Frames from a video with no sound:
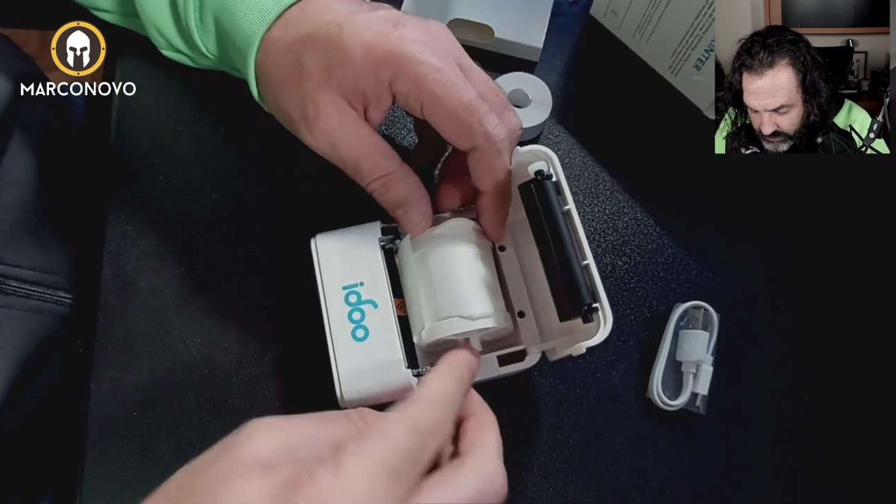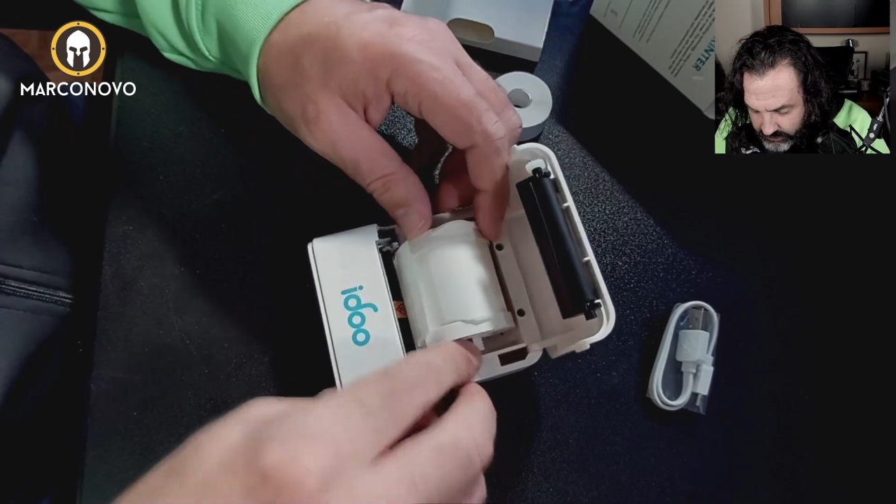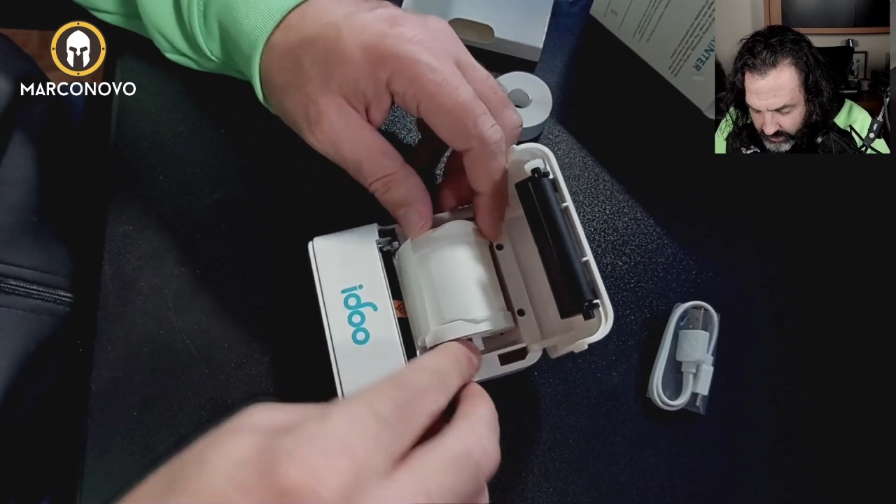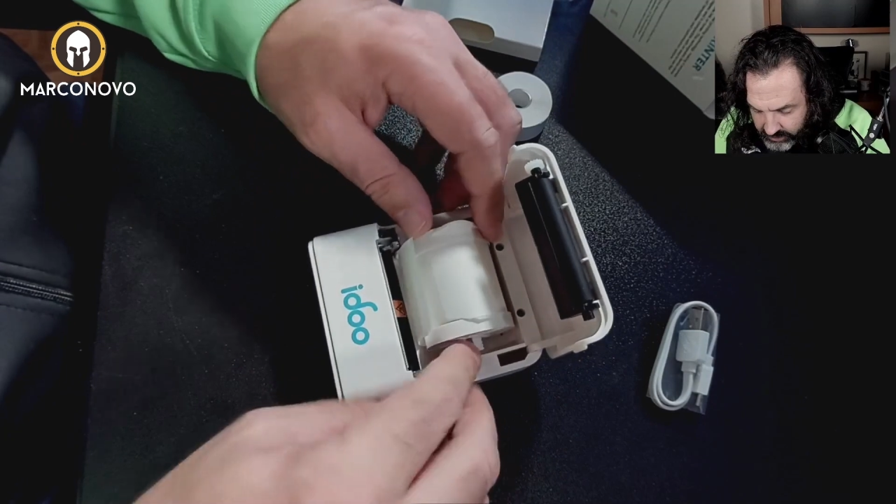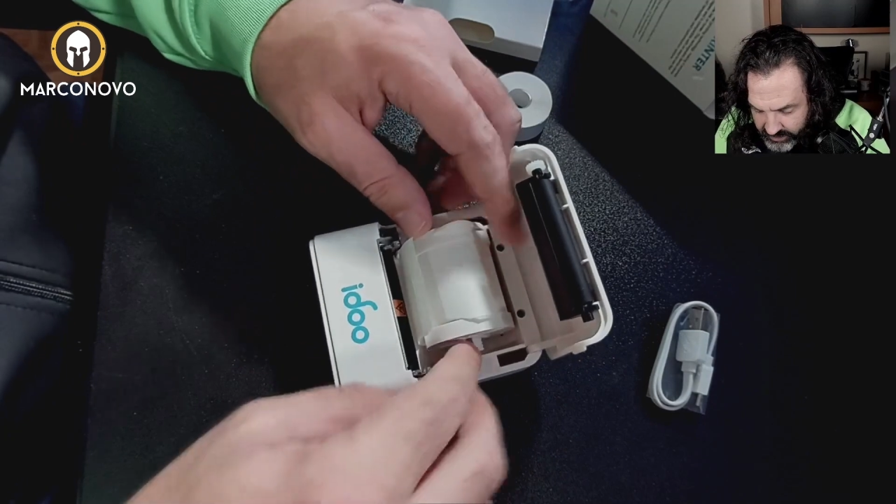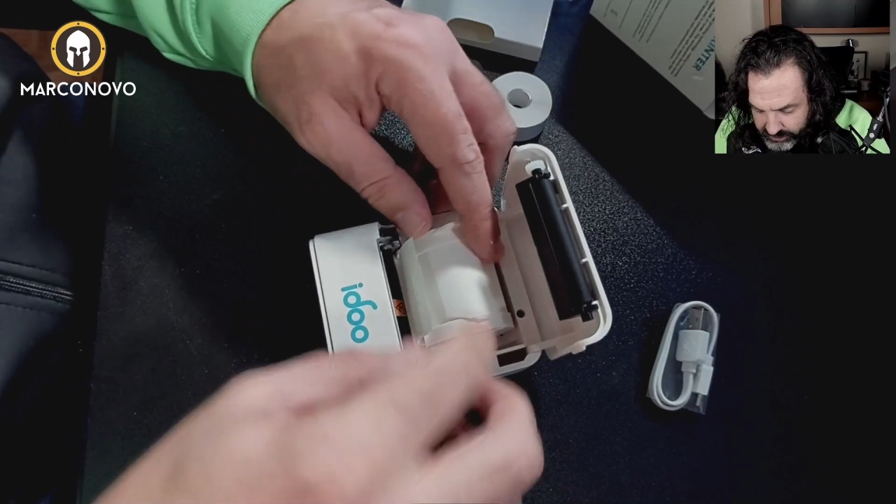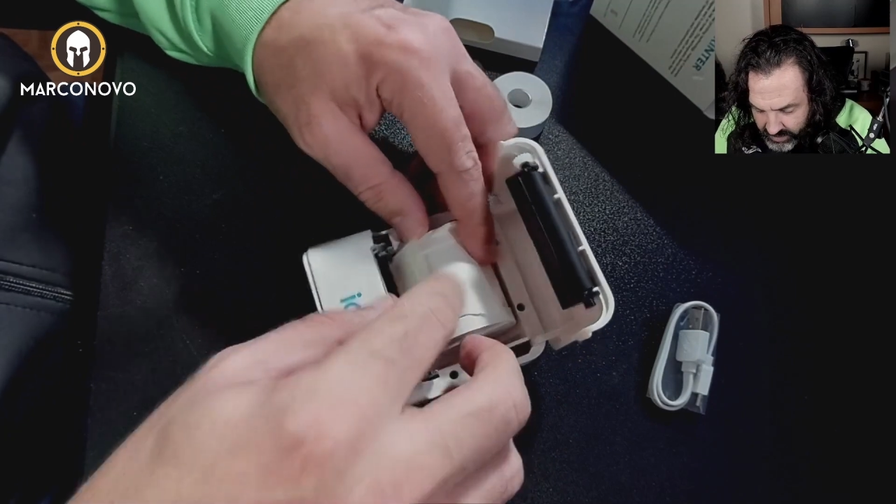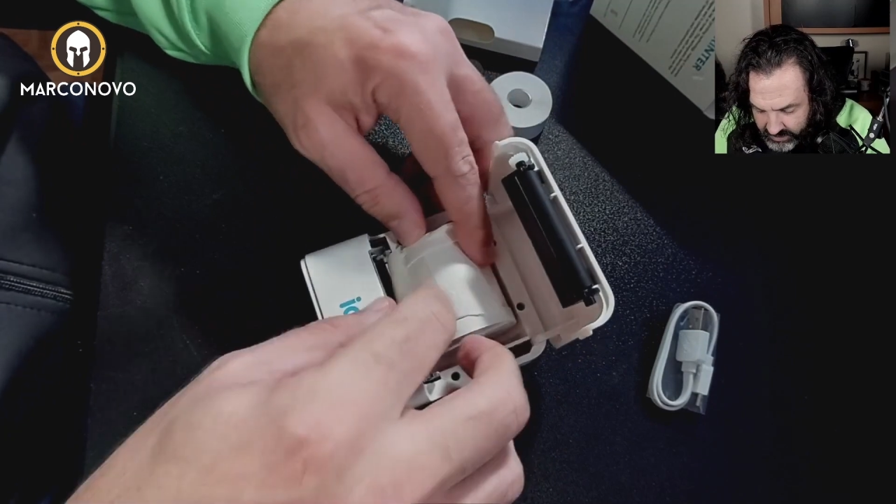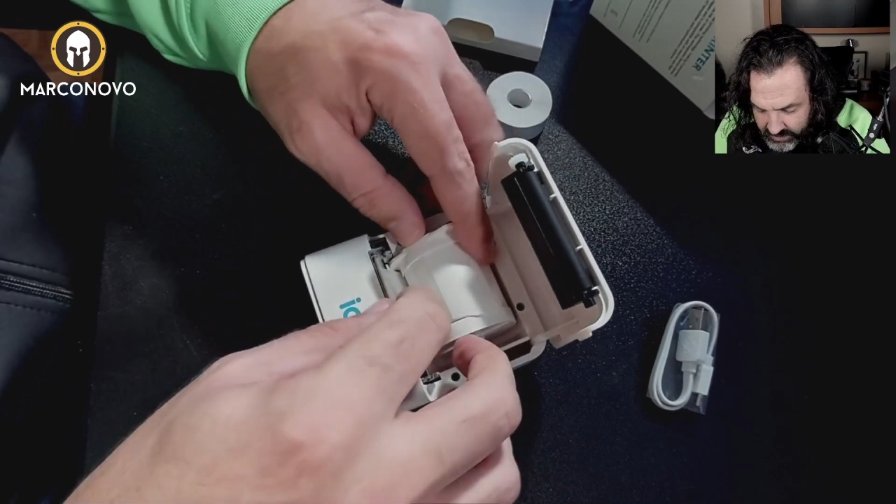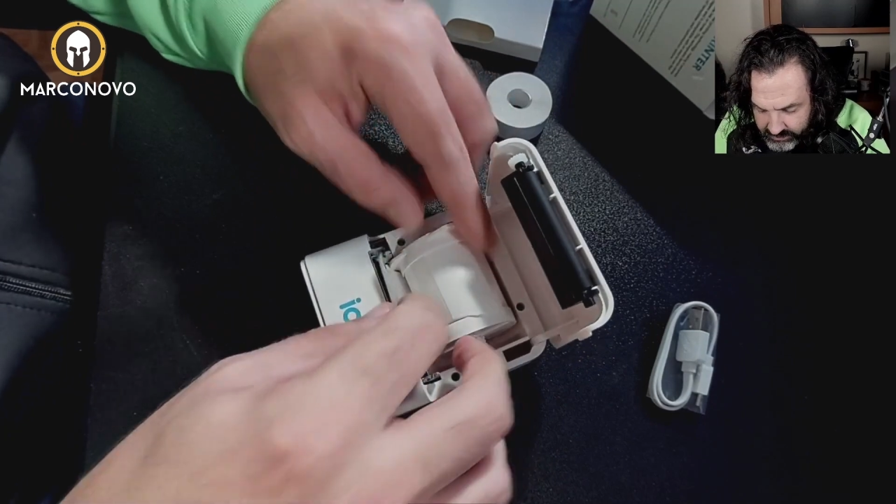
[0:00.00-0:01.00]
from the
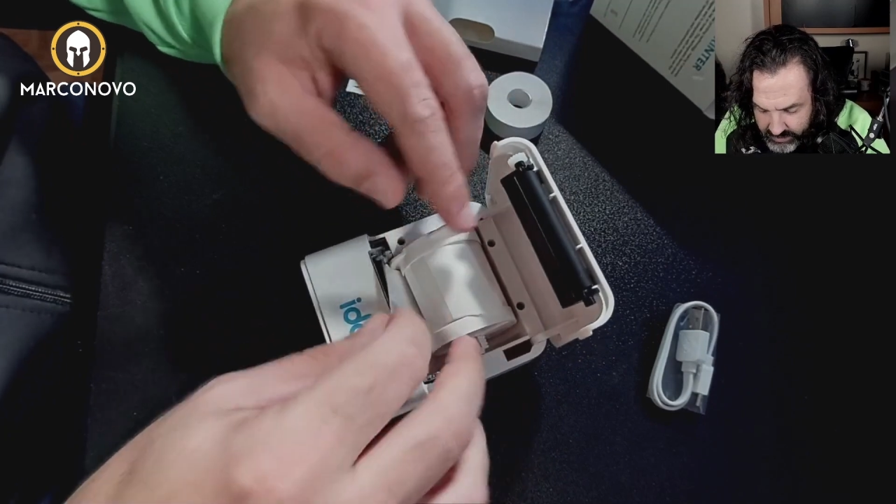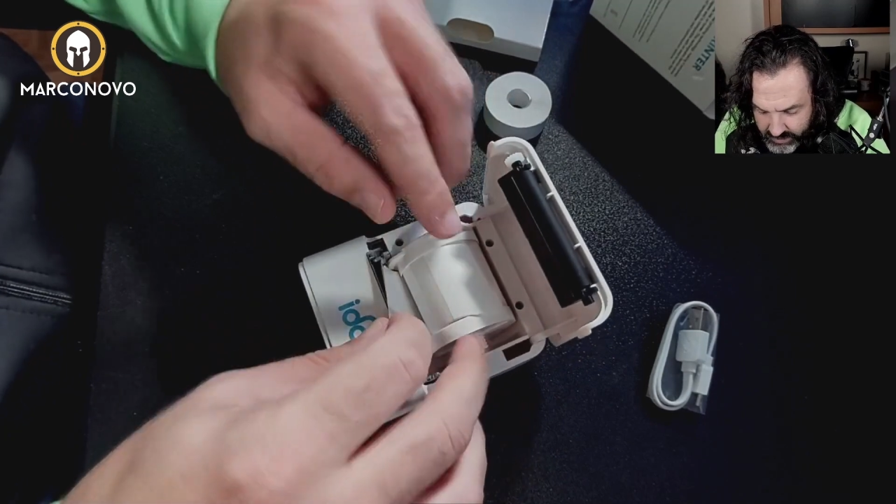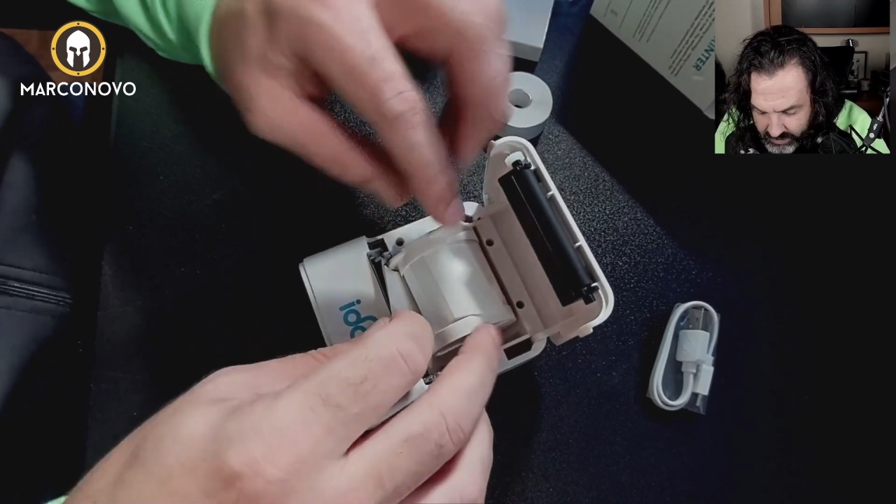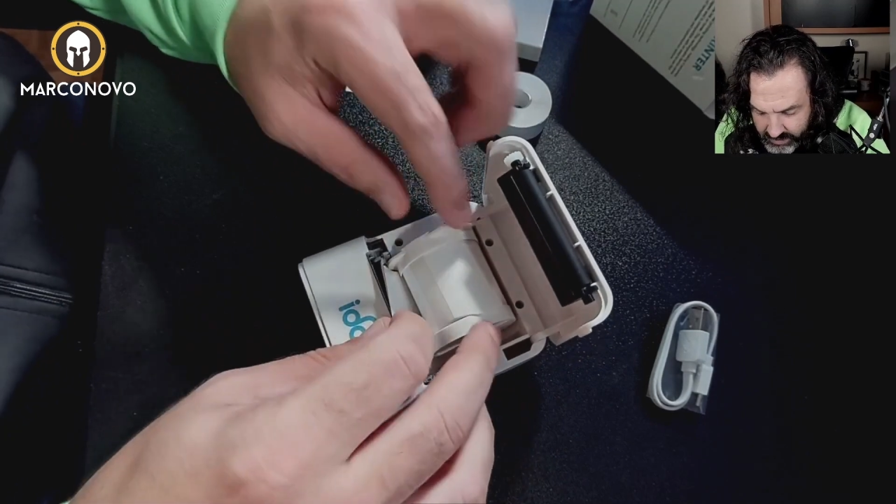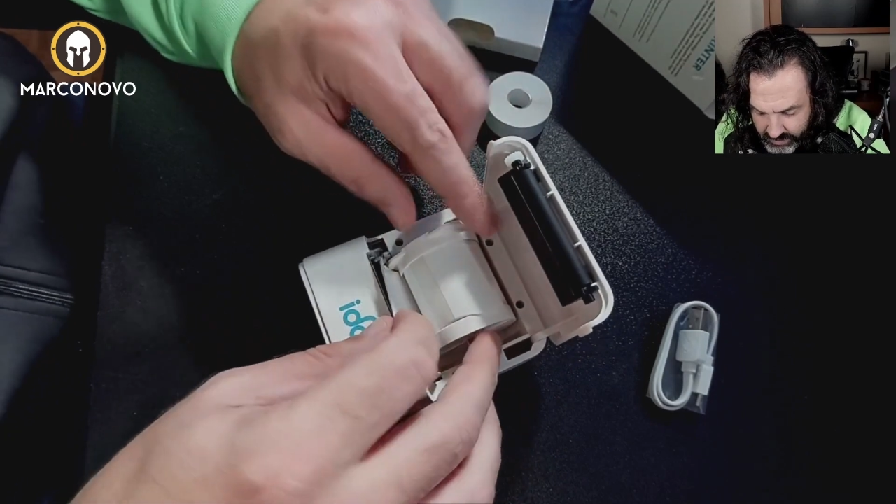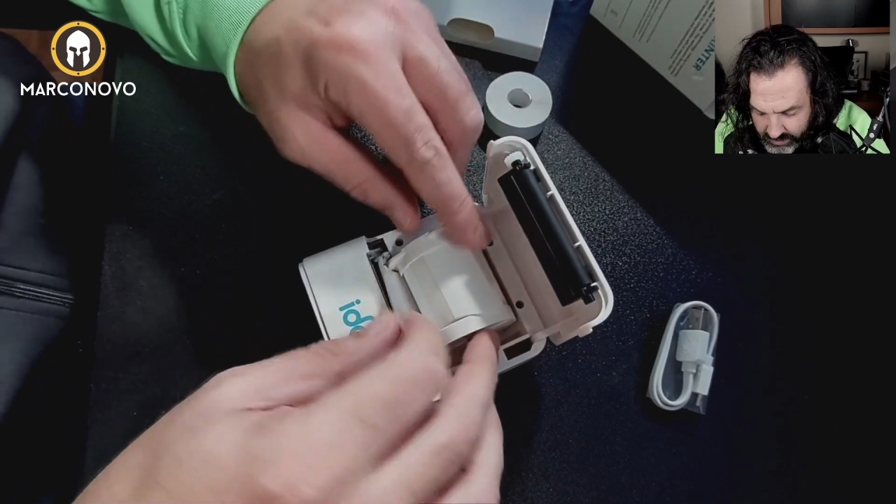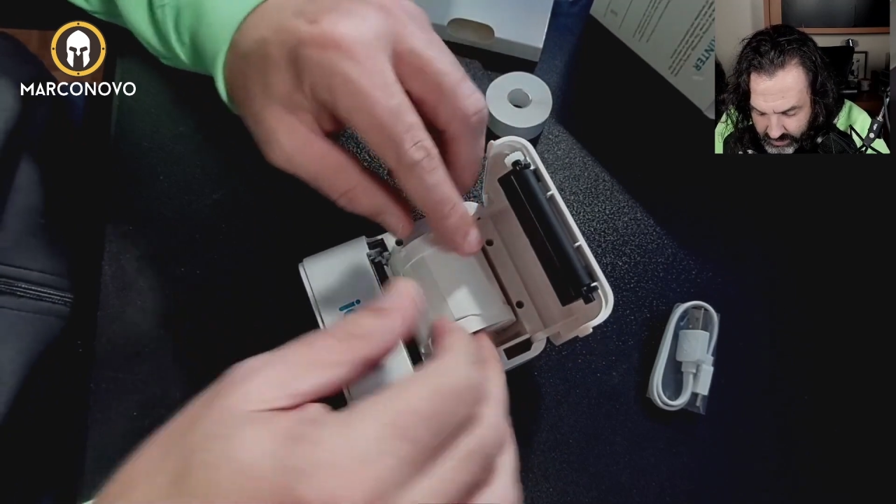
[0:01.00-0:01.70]
bottom and